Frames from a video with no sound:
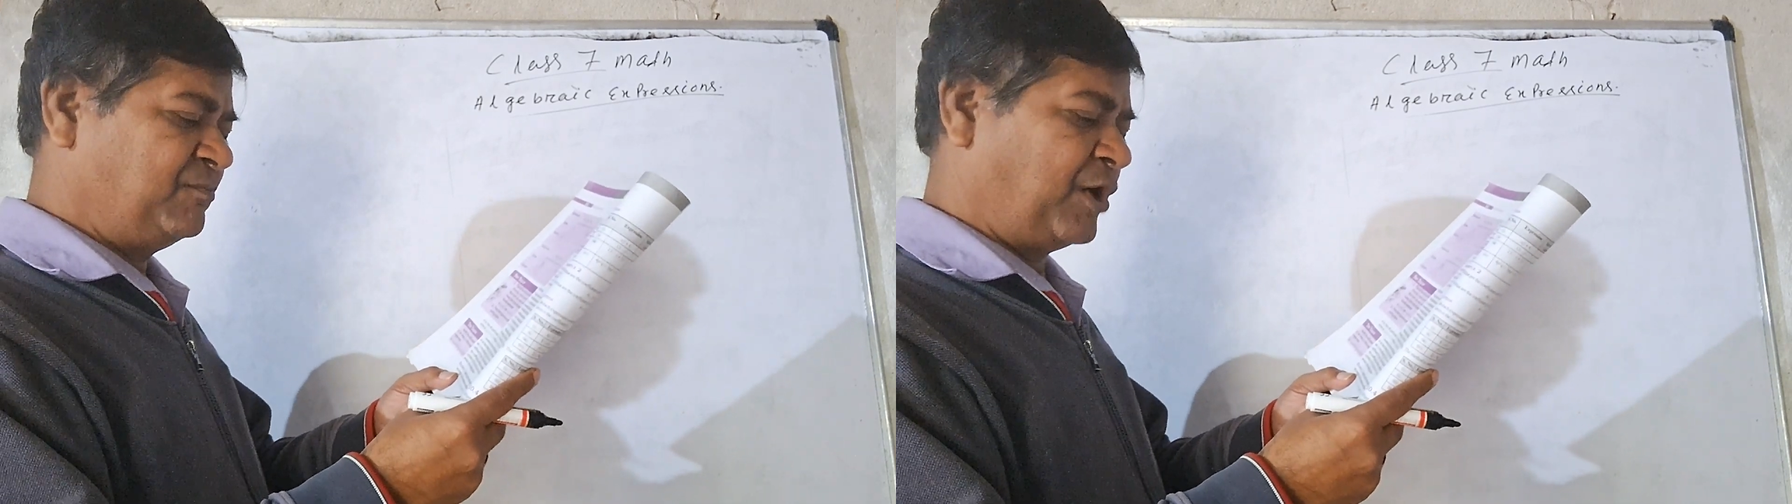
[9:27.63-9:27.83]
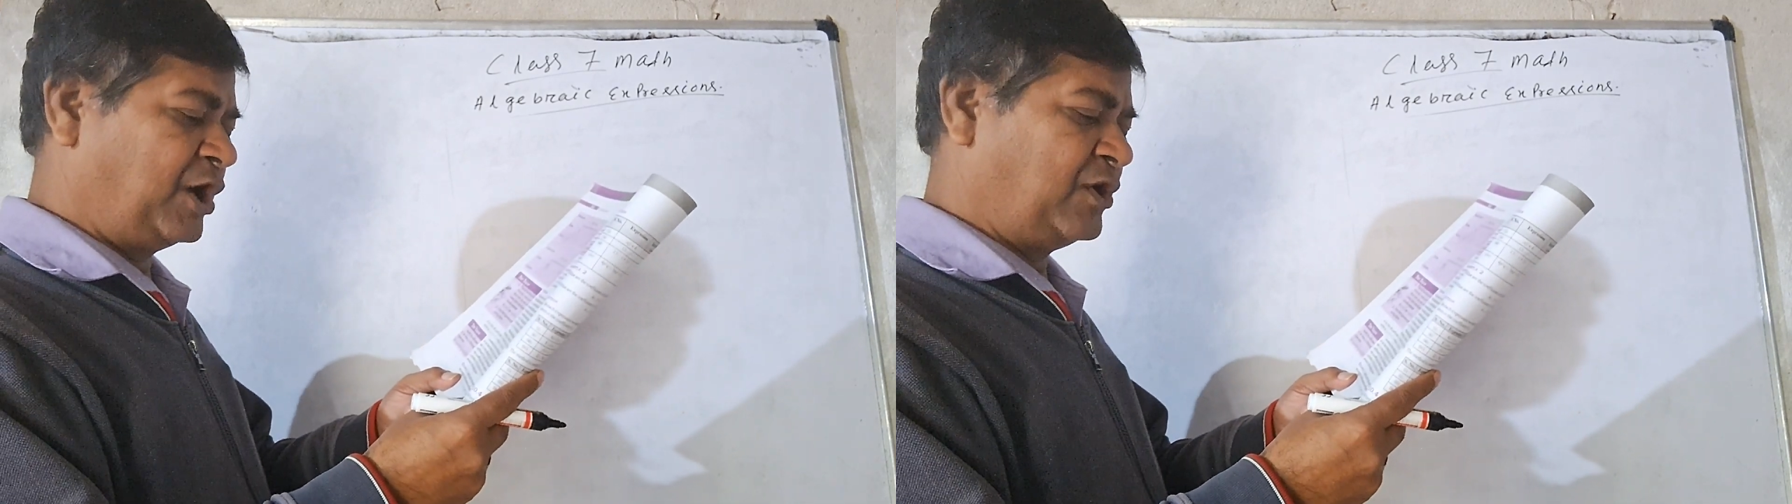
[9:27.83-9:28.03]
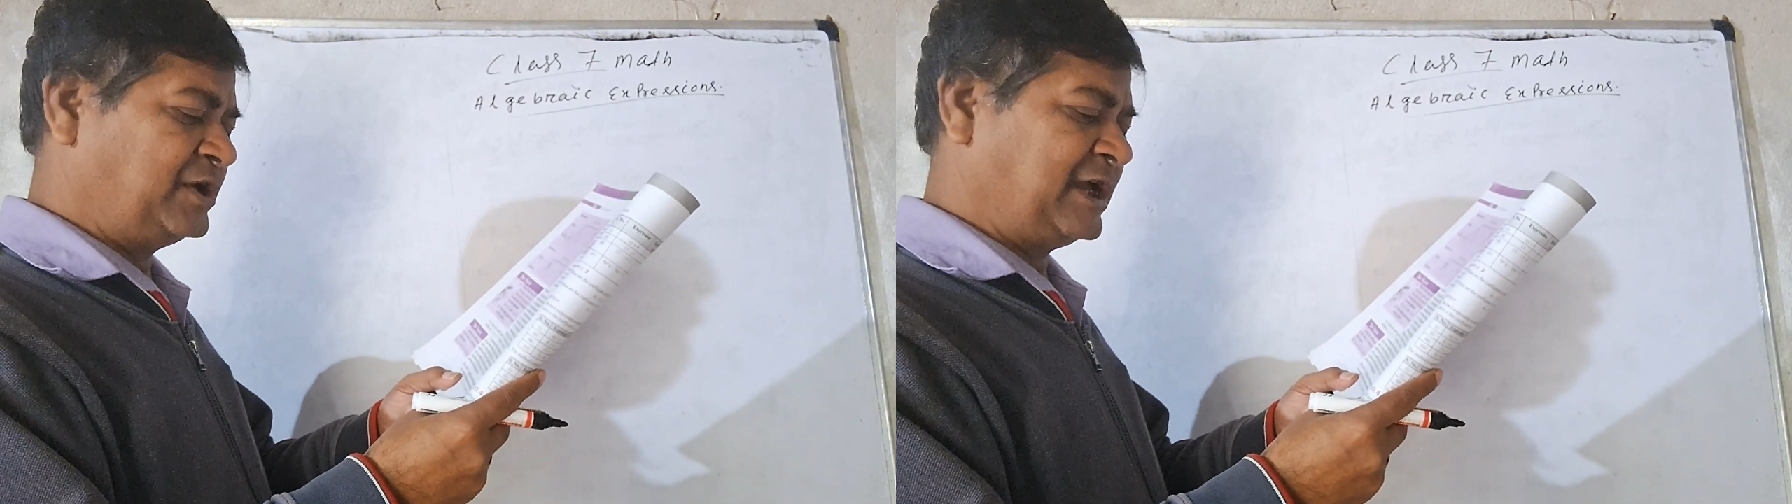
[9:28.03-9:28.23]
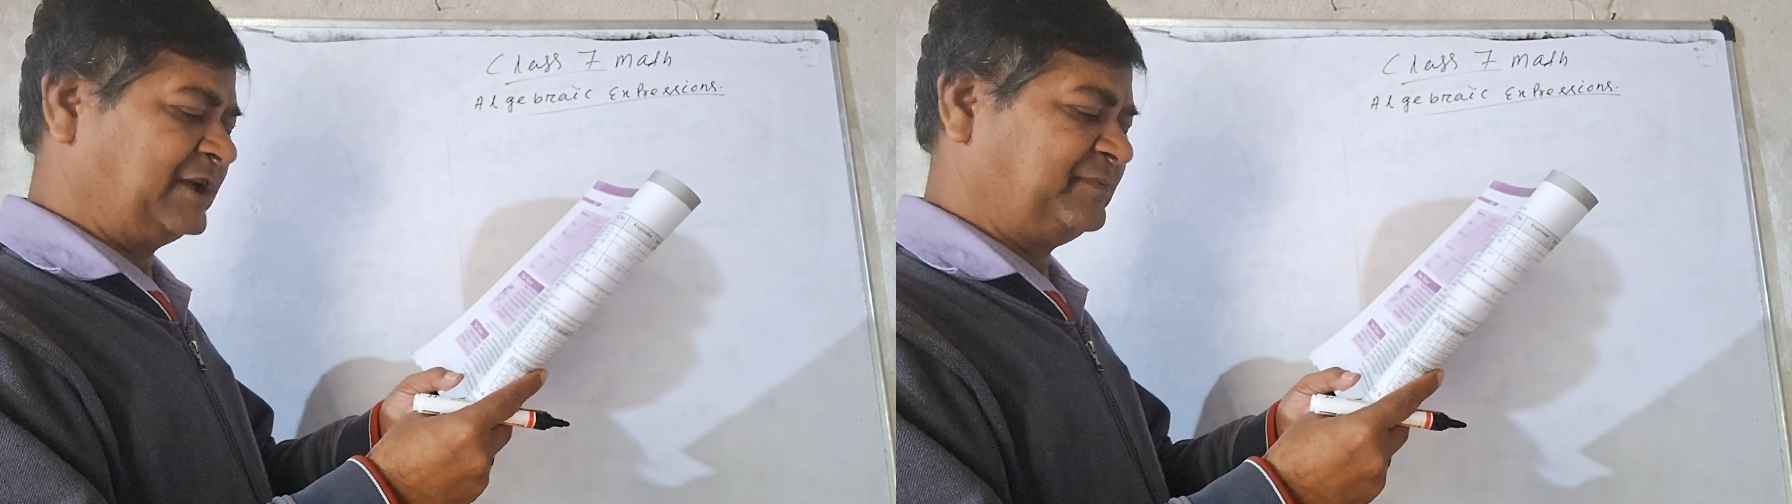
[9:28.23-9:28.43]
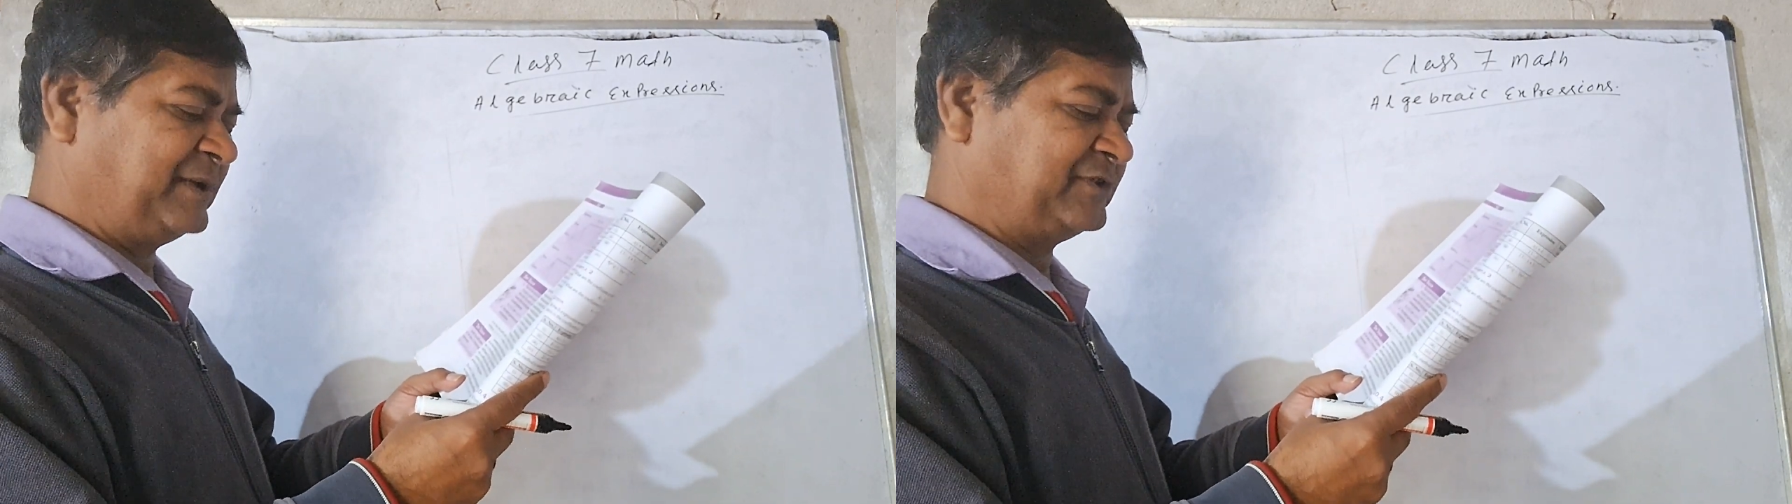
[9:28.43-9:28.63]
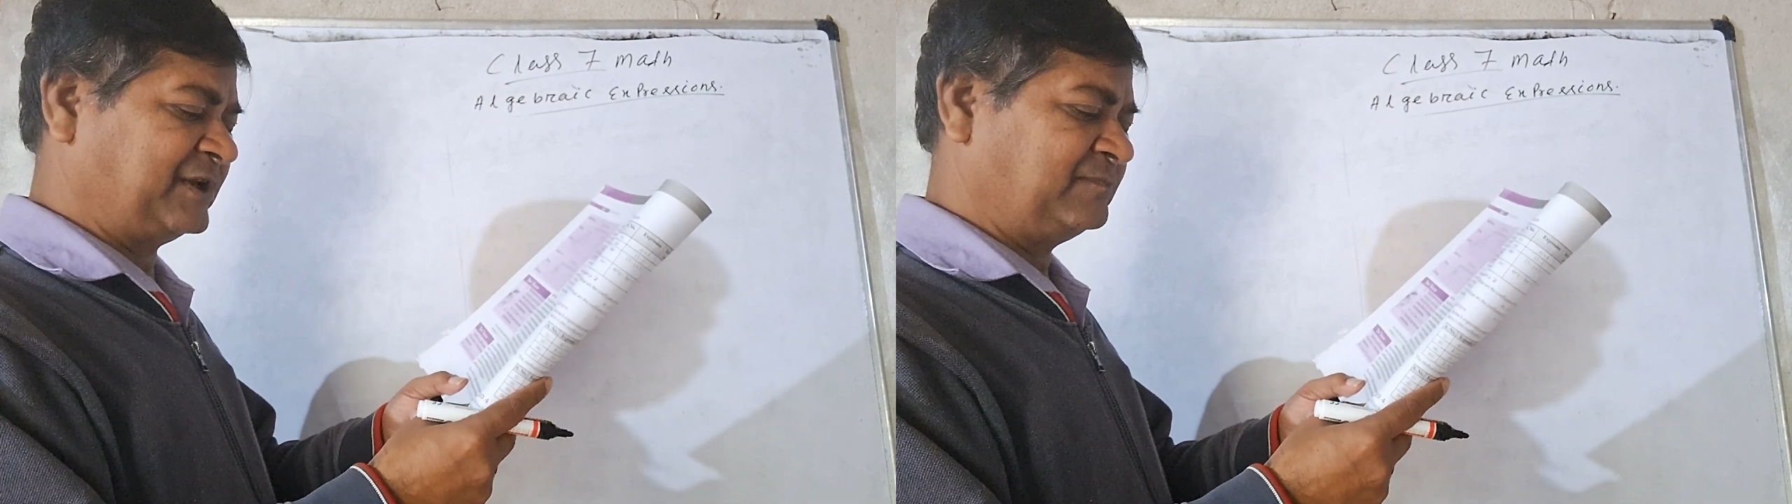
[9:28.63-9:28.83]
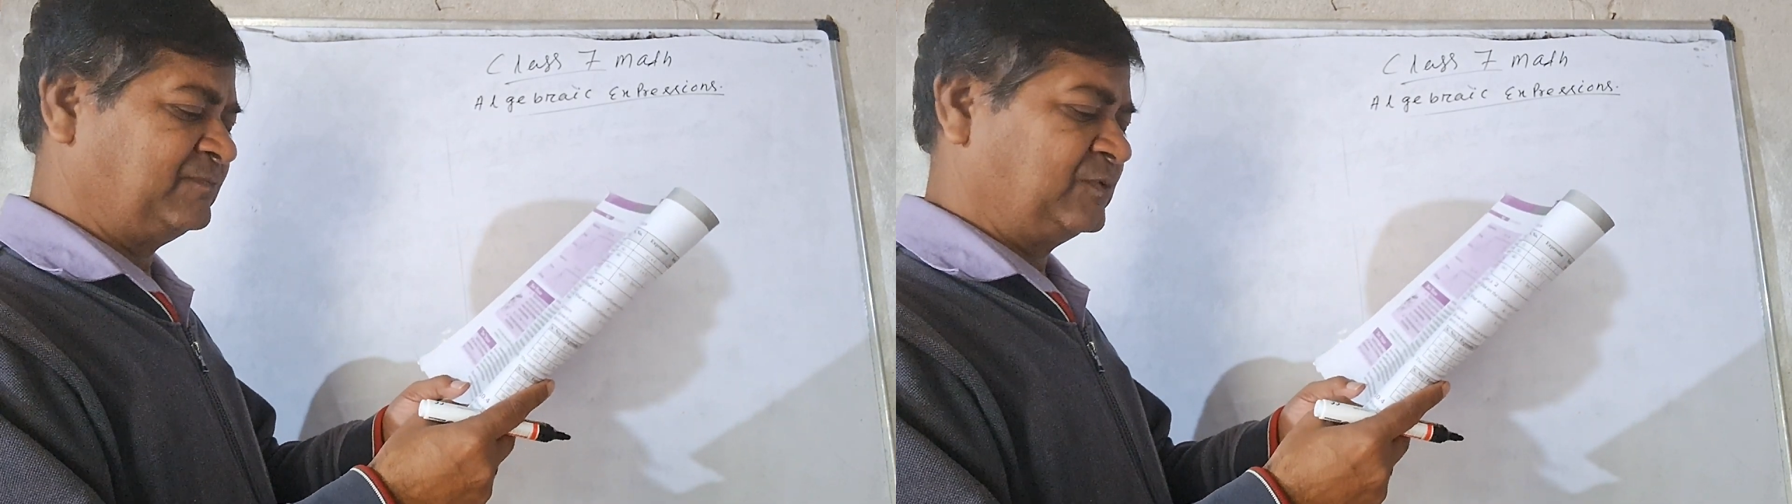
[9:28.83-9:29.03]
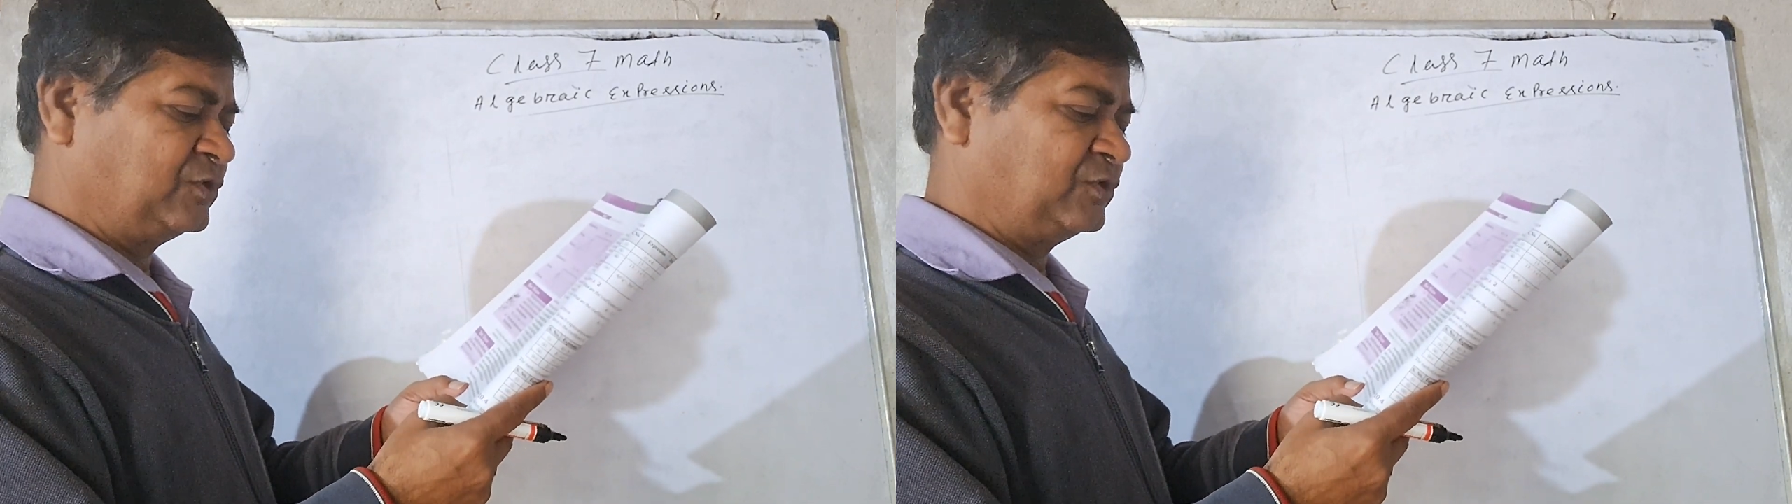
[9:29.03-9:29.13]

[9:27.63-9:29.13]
following expression